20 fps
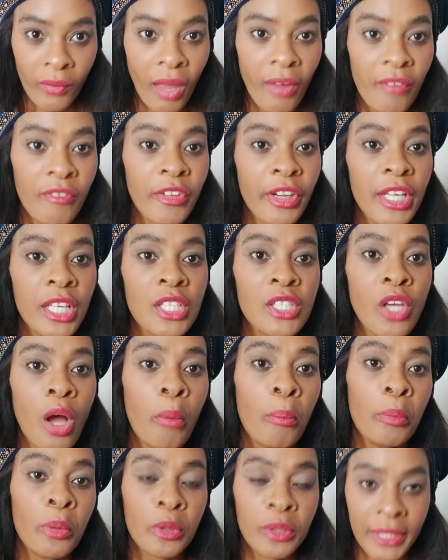for
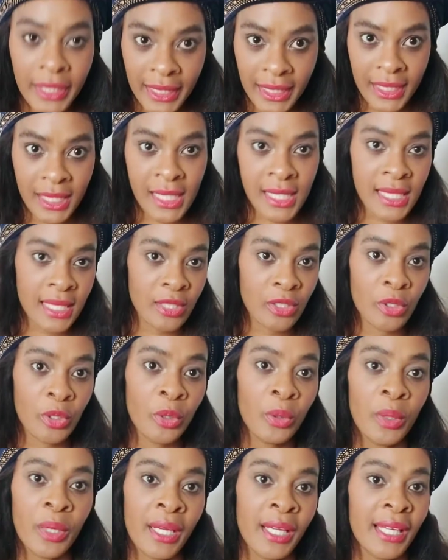example, there's
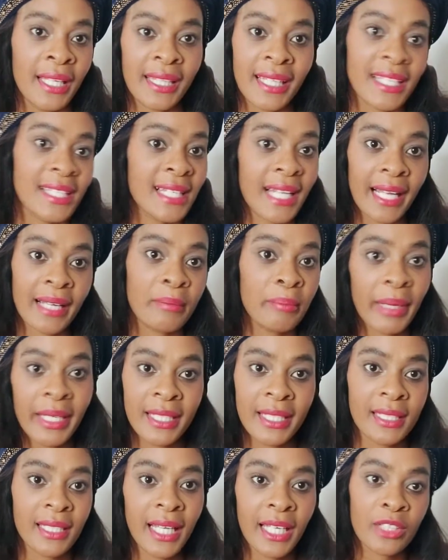like
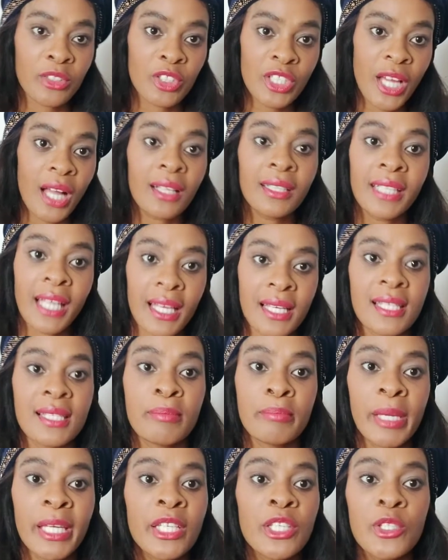money, like your child has
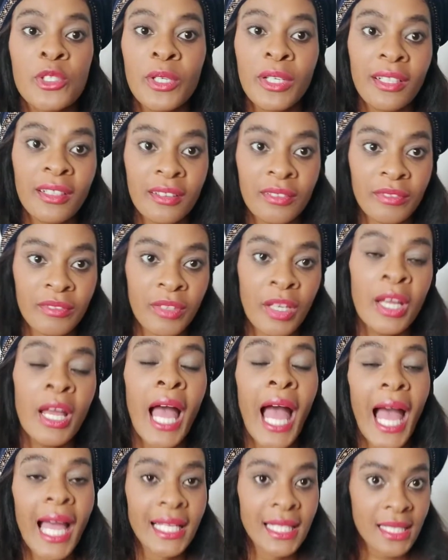money to live
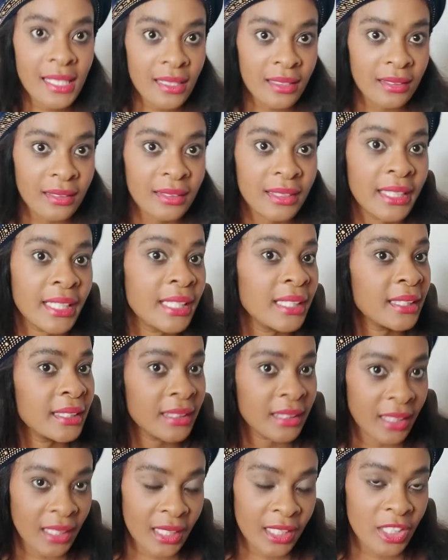until they
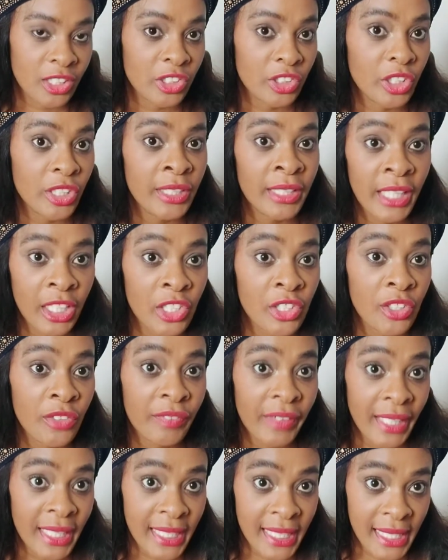turn the age of
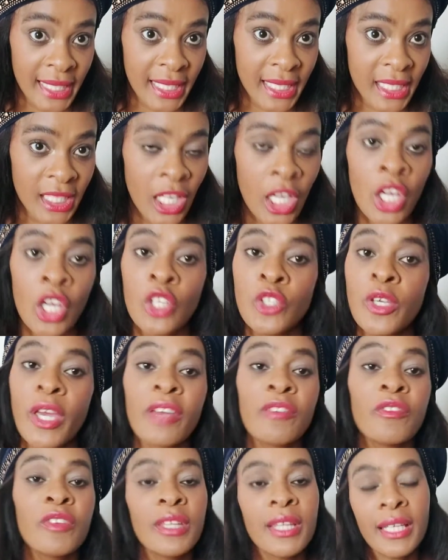18. So
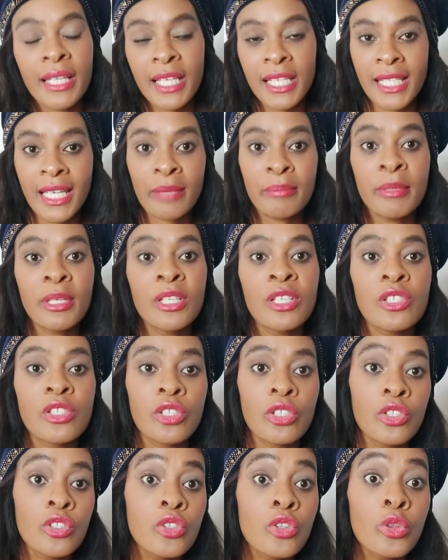everything is
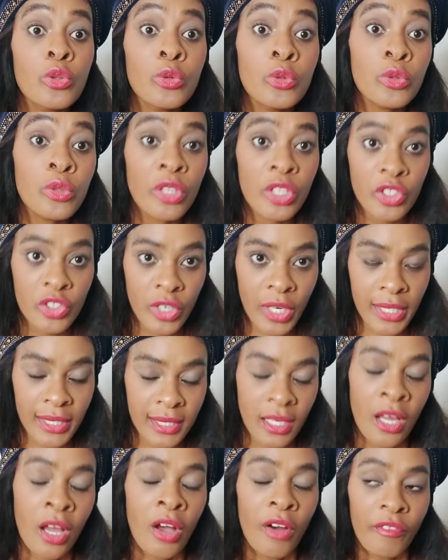administered through the trust.
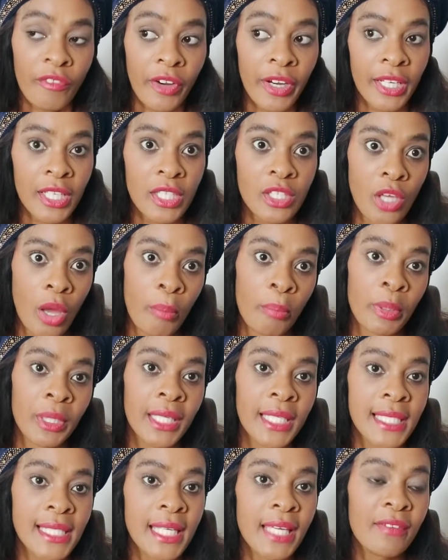For example,
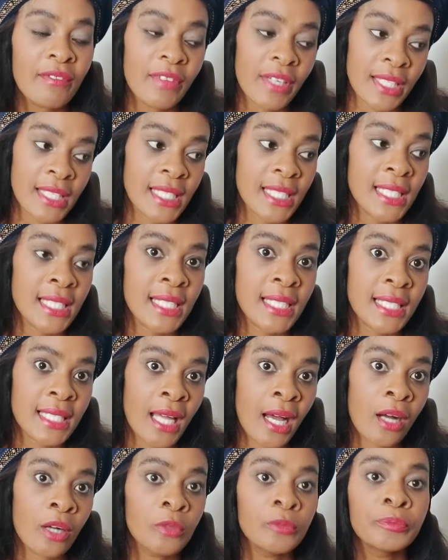let's say, for instance,
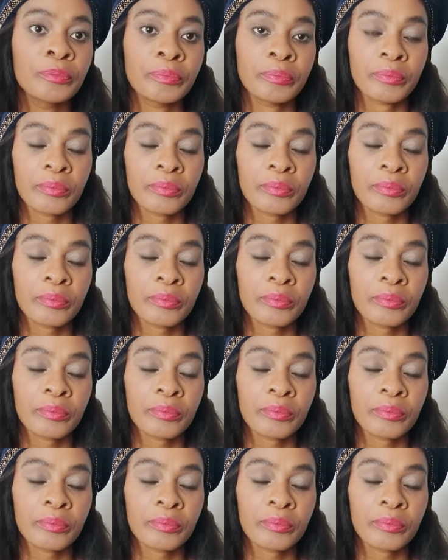now